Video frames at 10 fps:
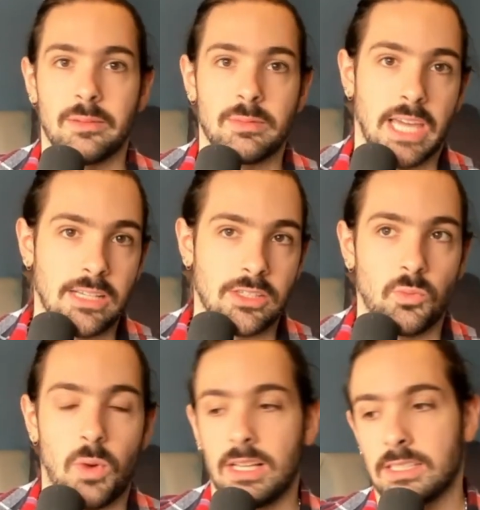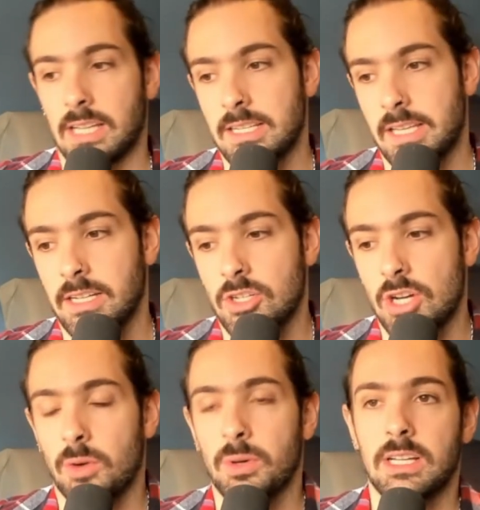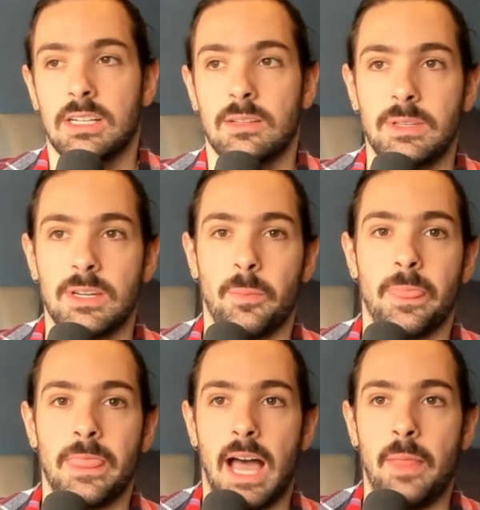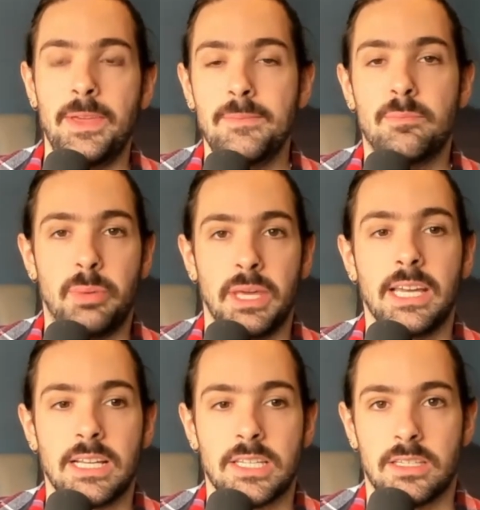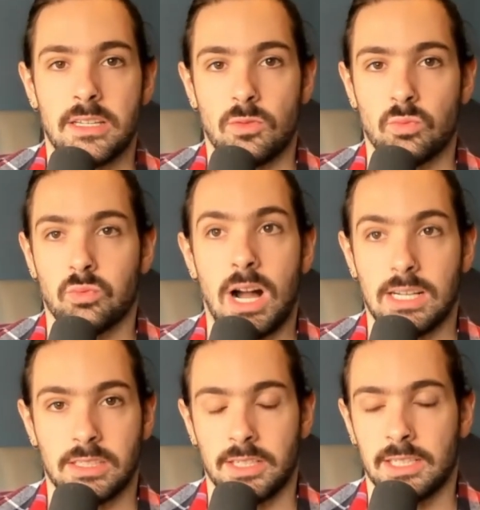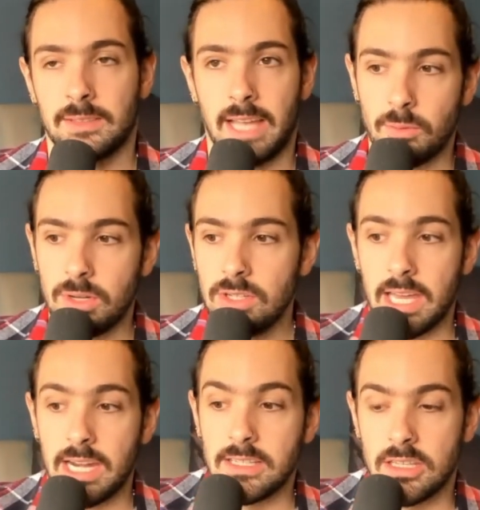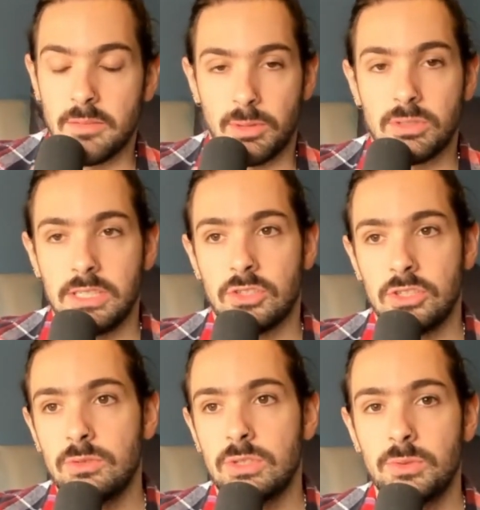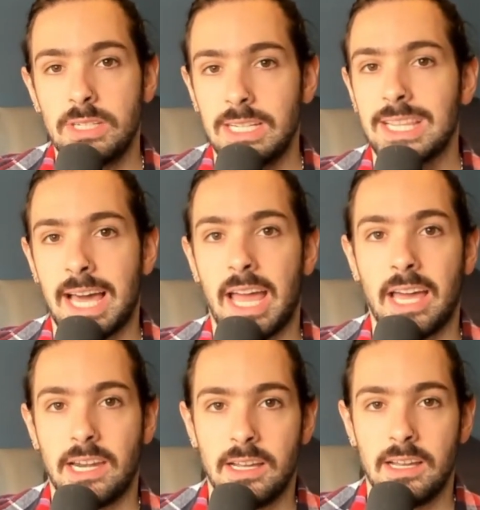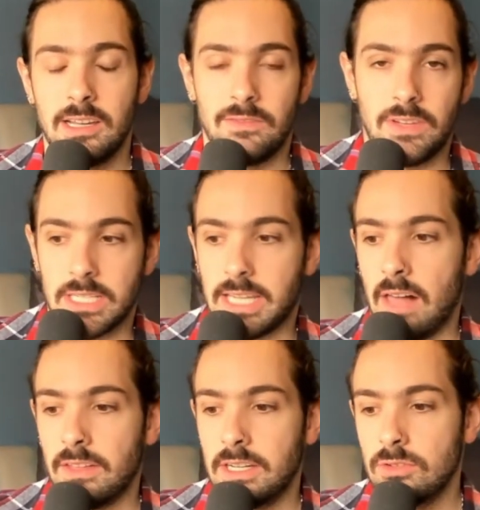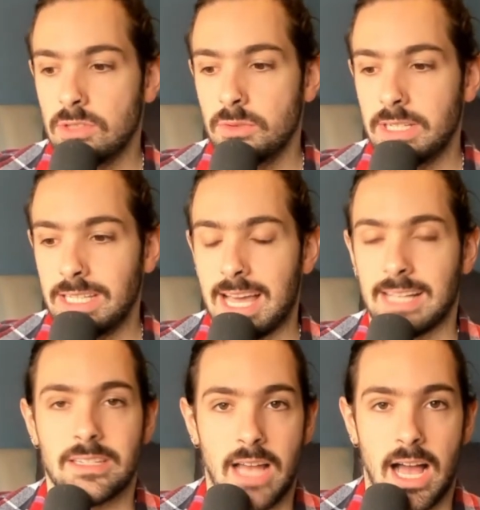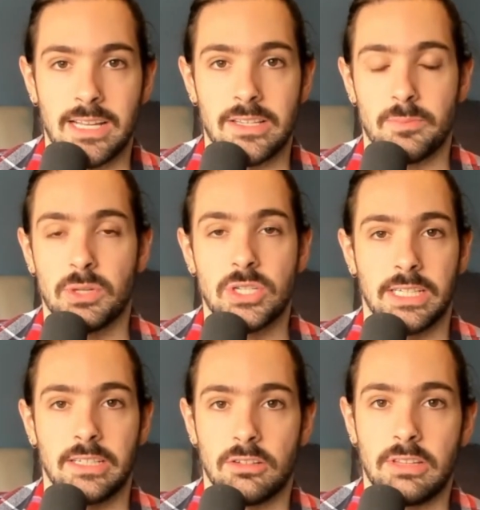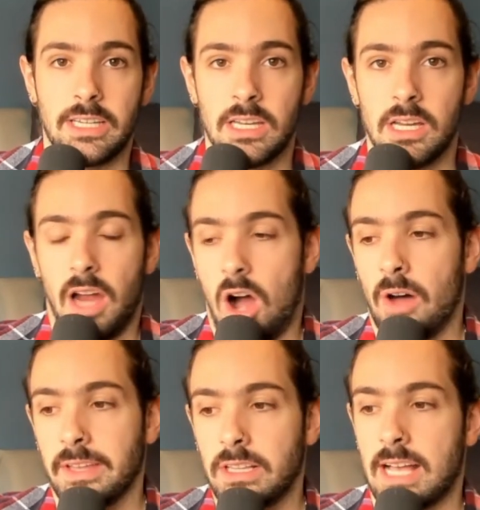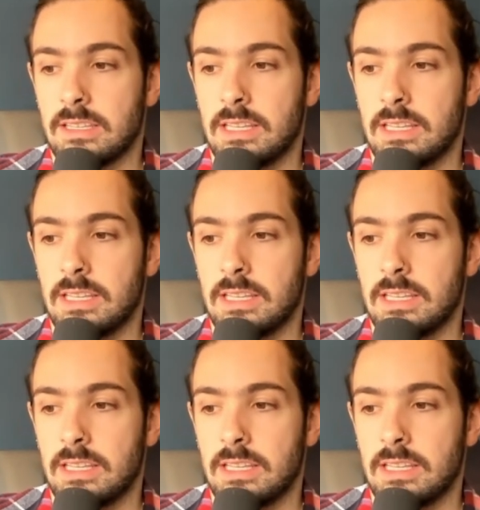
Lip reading: Cason Wallace, Isaiah Joe. Not the biggest roster. And when you get into the postseason, you do need that added physicality. You do need that size, particularly on the glass.